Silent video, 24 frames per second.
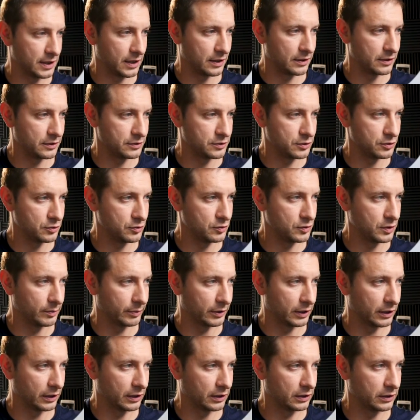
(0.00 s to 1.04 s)
tool that you
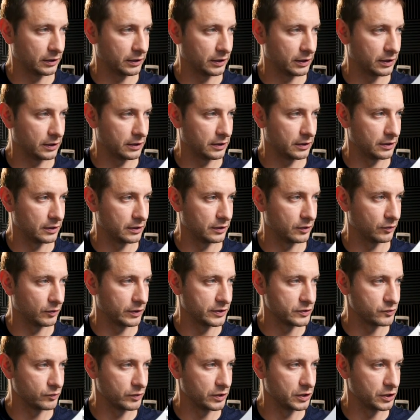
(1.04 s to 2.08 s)
can use
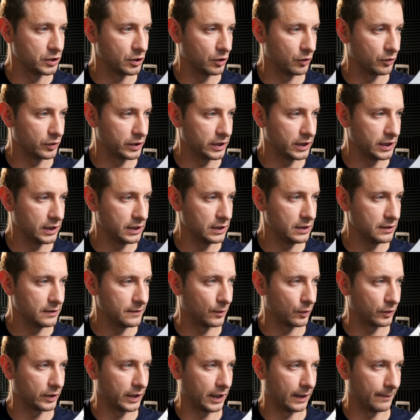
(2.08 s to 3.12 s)
to actually view
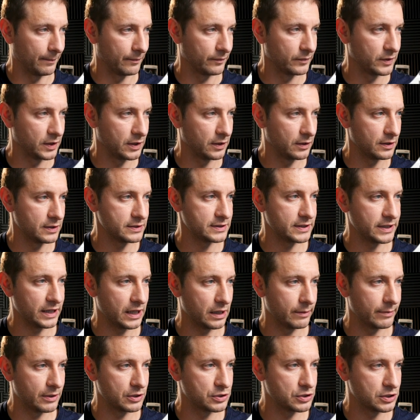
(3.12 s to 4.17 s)
H T T P traffic
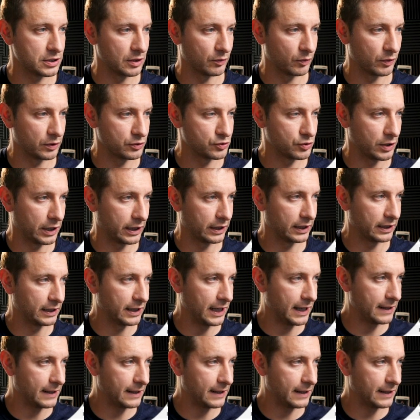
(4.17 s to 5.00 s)
going back and forth